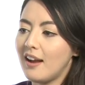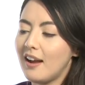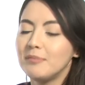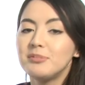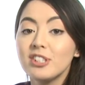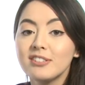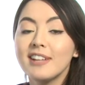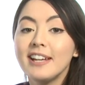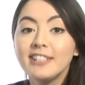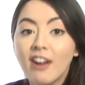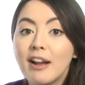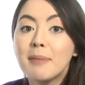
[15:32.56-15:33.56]
I'm just
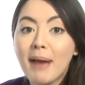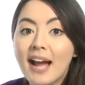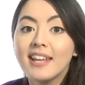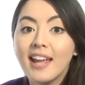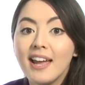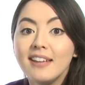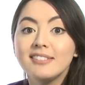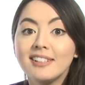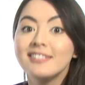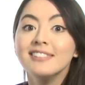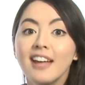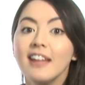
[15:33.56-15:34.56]
saying 9 pancakes
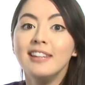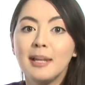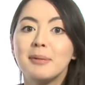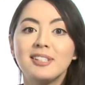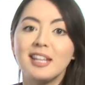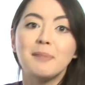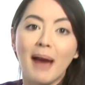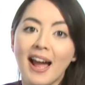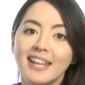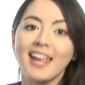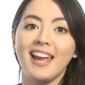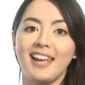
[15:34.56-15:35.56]
isn't unlimited
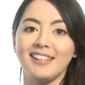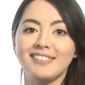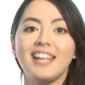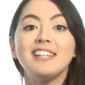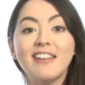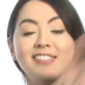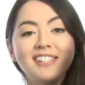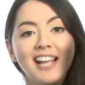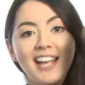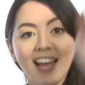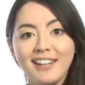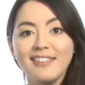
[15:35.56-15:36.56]
pancakes. They didn't
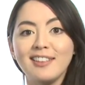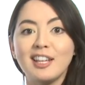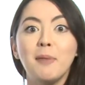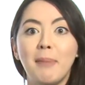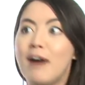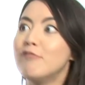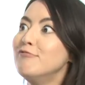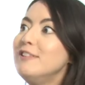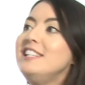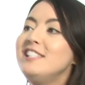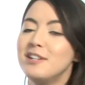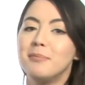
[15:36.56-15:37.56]
say anything about
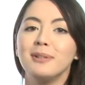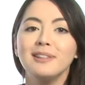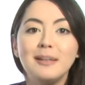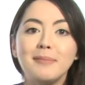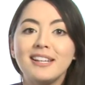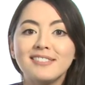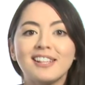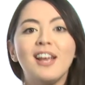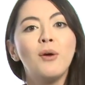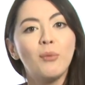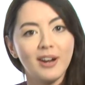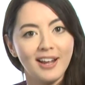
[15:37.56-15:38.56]
reasonable limits
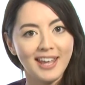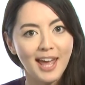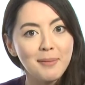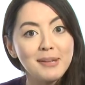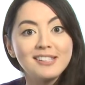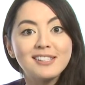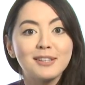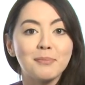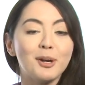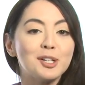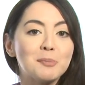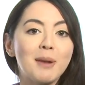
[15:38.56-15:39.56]
when I came into the brunch